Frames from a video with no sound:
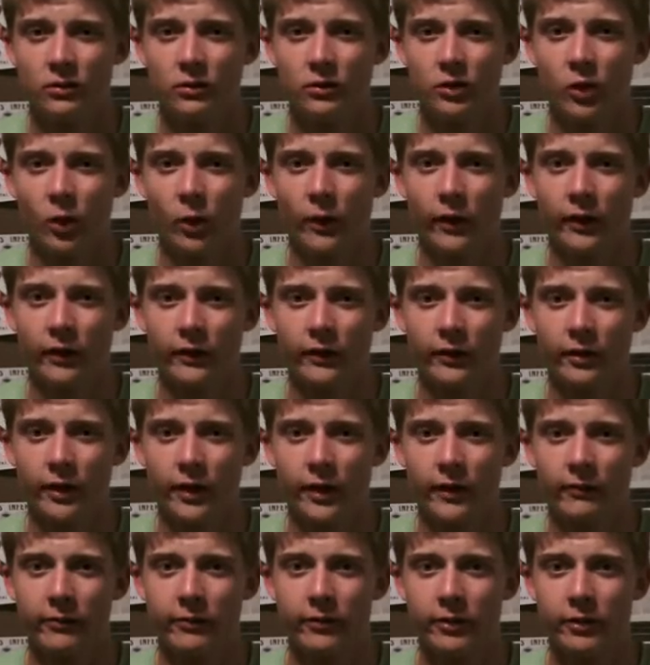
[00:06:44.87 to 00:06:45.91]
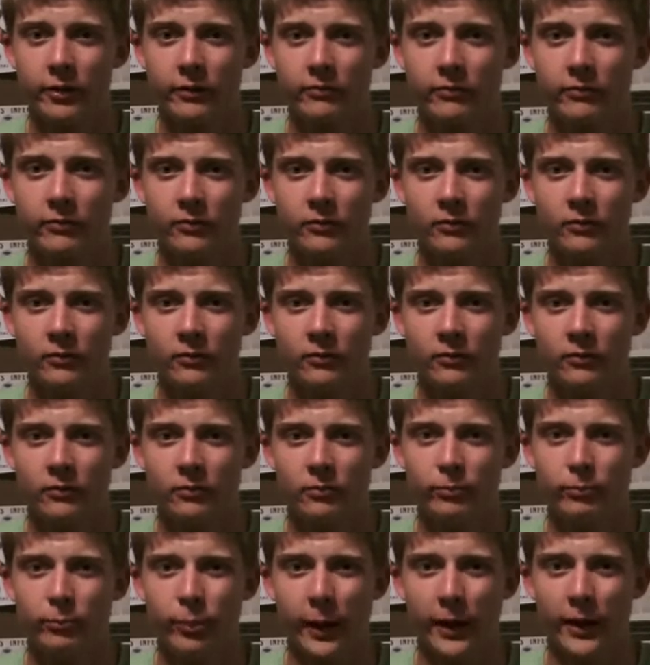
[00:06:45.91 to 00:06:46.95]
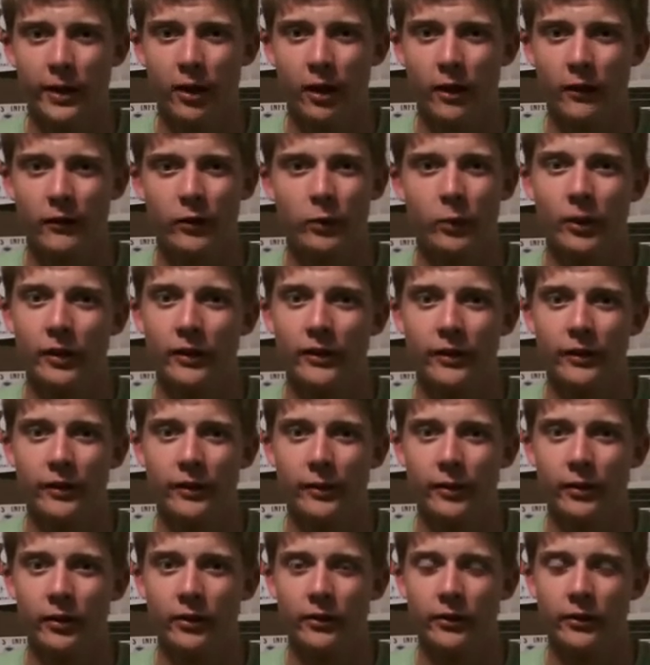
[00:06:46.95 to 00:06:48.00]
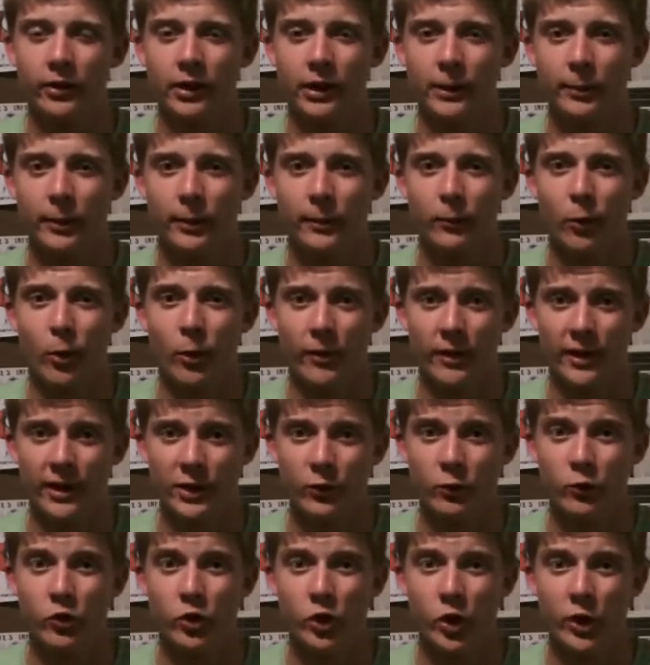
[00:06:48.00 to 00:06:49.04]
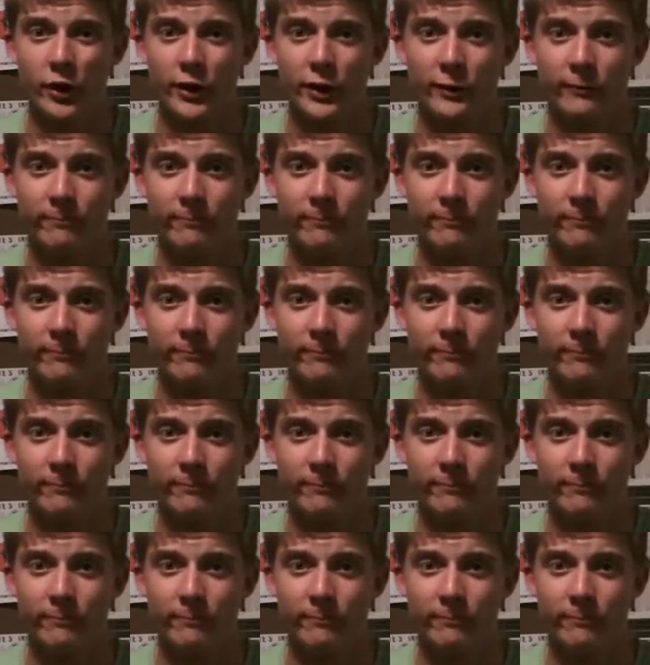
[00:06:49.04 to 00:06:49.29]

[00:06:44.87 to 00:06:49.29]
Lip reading: going to have to pay consequences for sleeping more than you should.